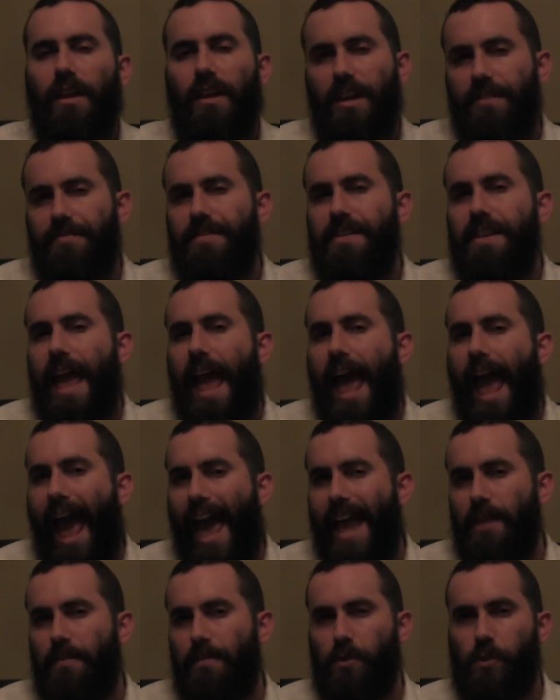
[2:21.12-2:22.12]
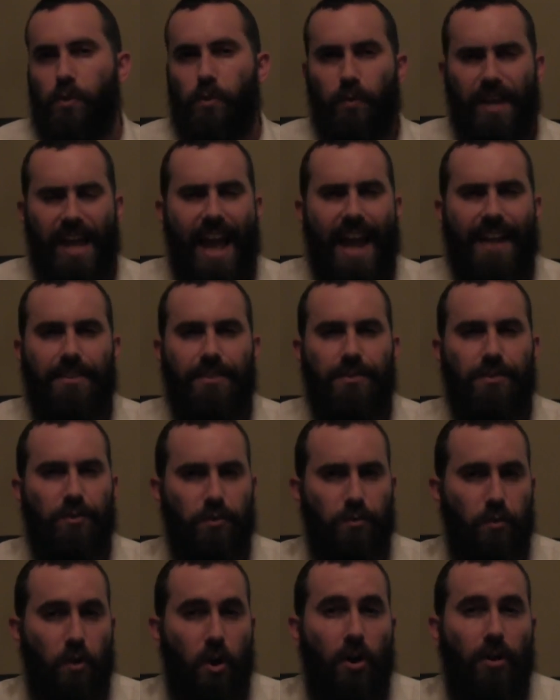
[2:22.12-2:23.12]
Even animals reacted
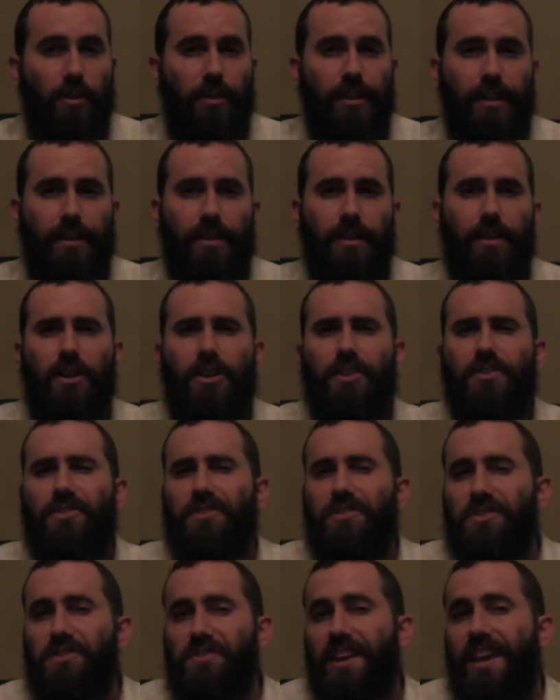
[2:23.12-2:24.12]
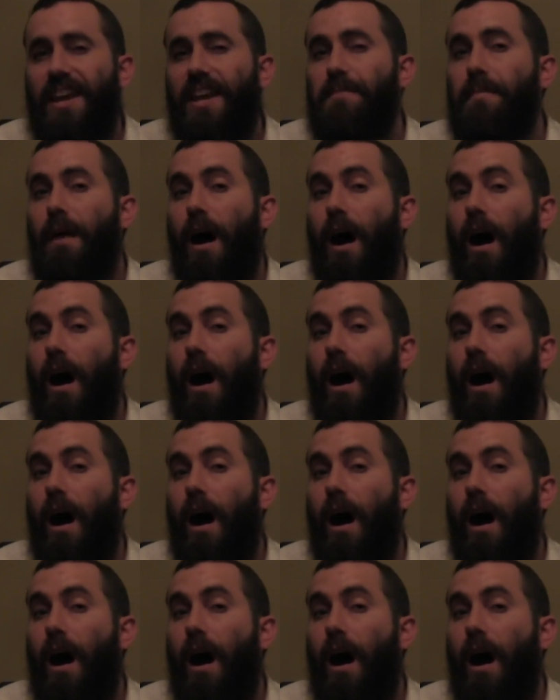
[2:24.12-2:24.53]
strongly to the same